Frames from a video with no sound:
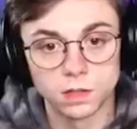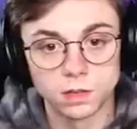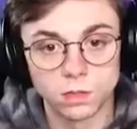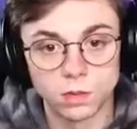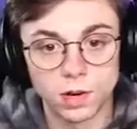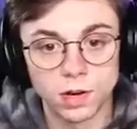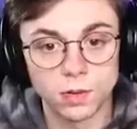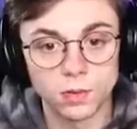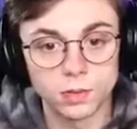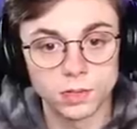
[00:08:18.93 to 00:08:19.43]

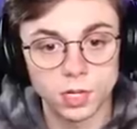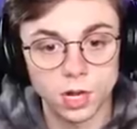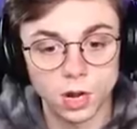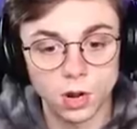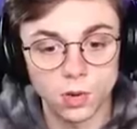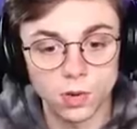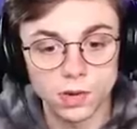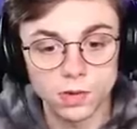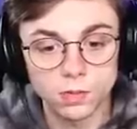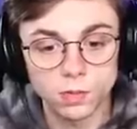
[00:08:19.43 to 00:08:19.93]
Where are we
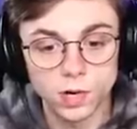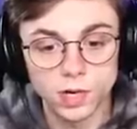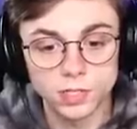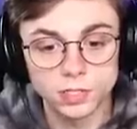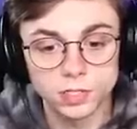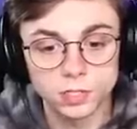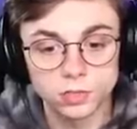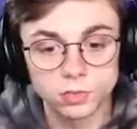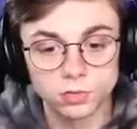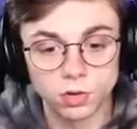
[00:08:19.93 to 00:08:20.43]
going? Where's
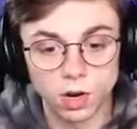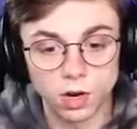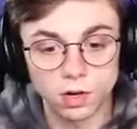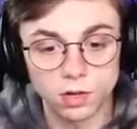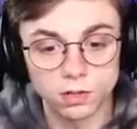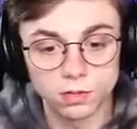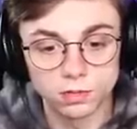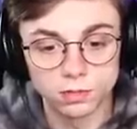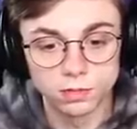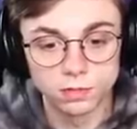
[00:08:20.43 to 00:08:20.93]
the
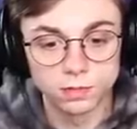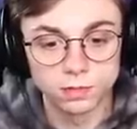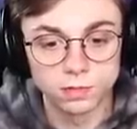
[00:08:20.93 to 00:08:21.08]
stronghold?